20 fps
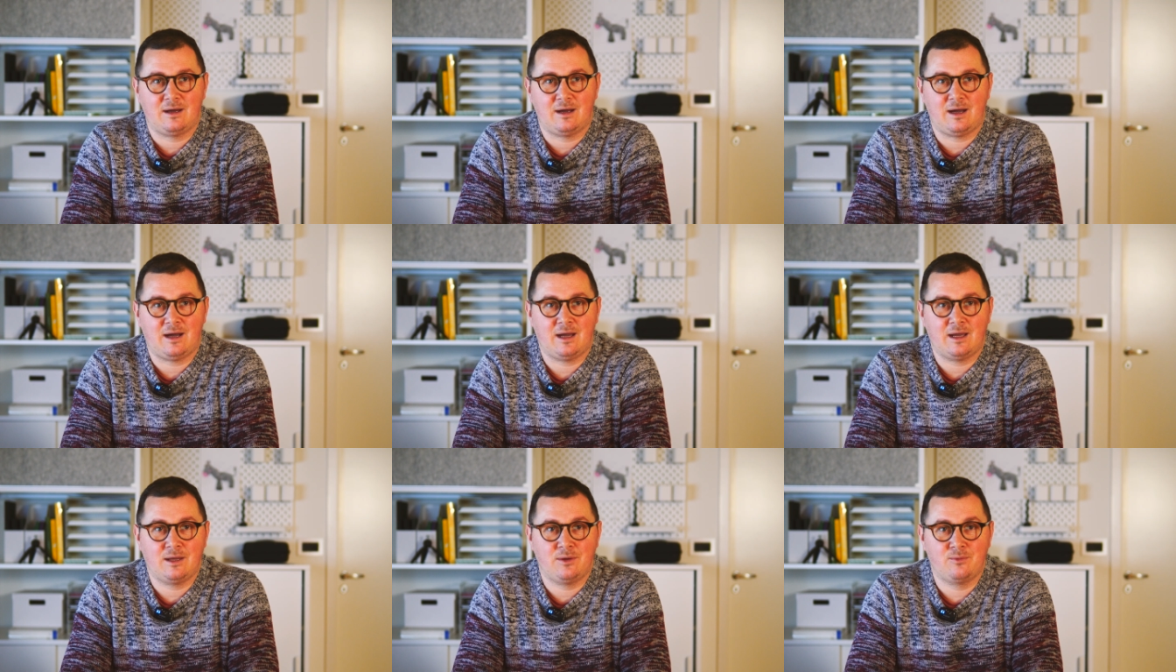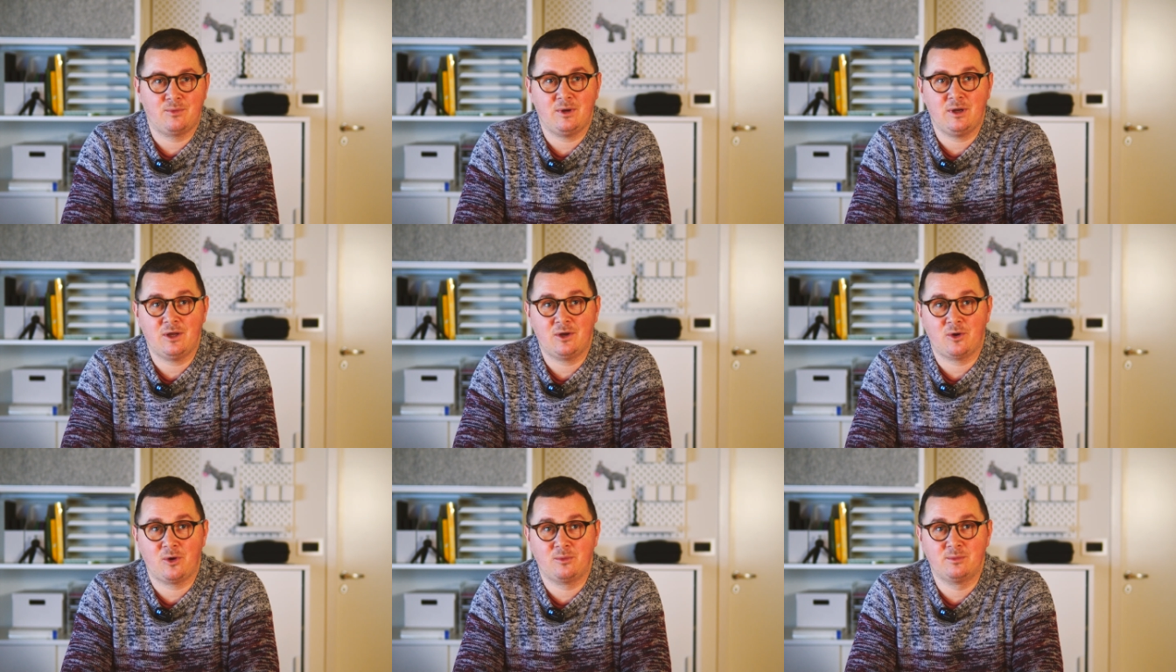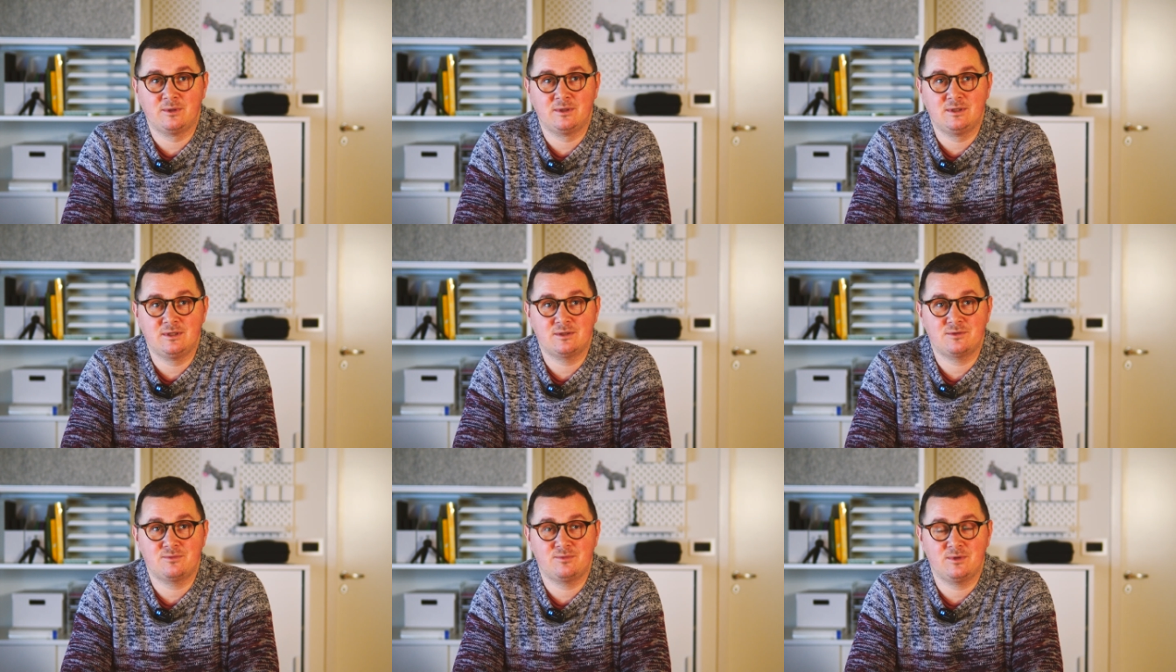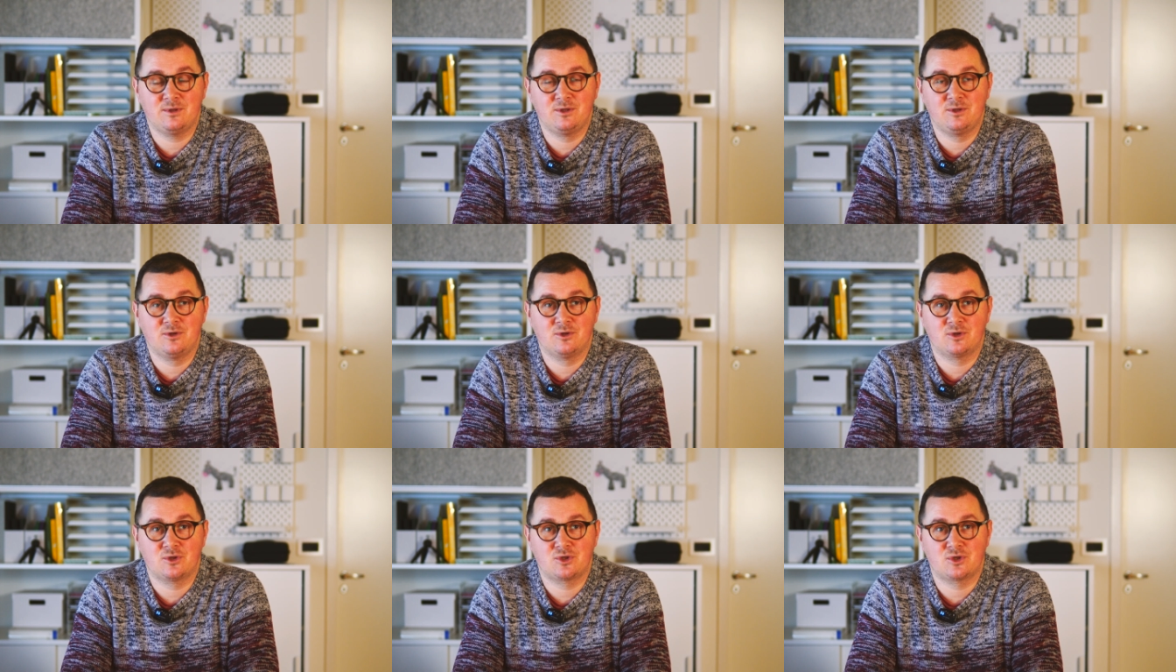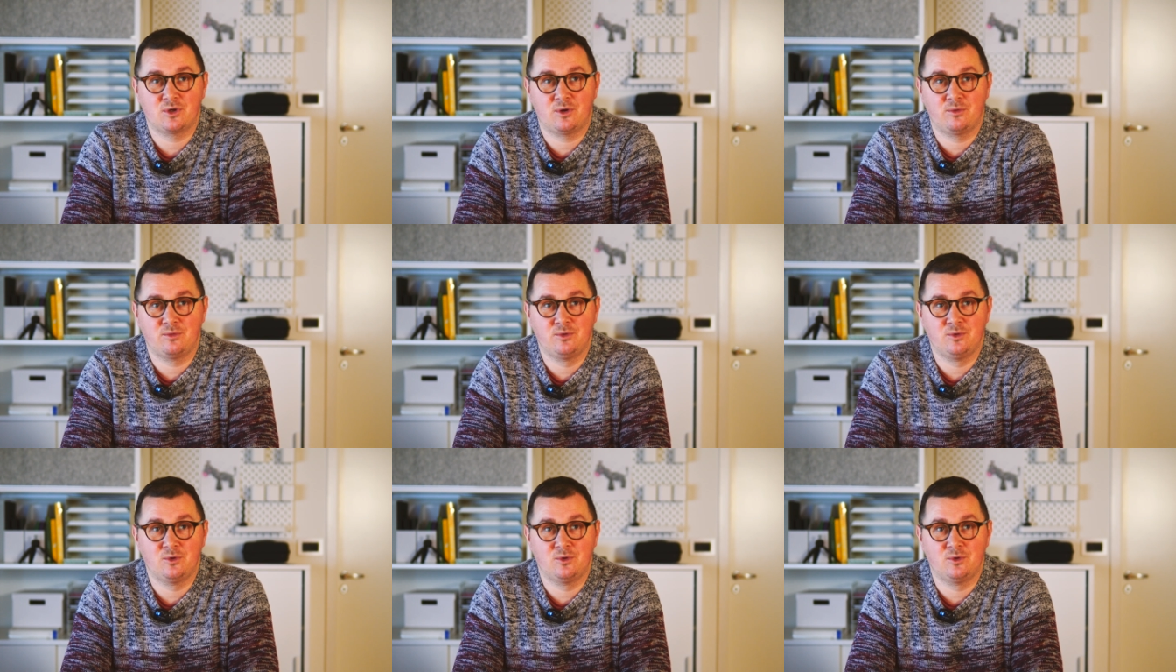I really hope that this video showed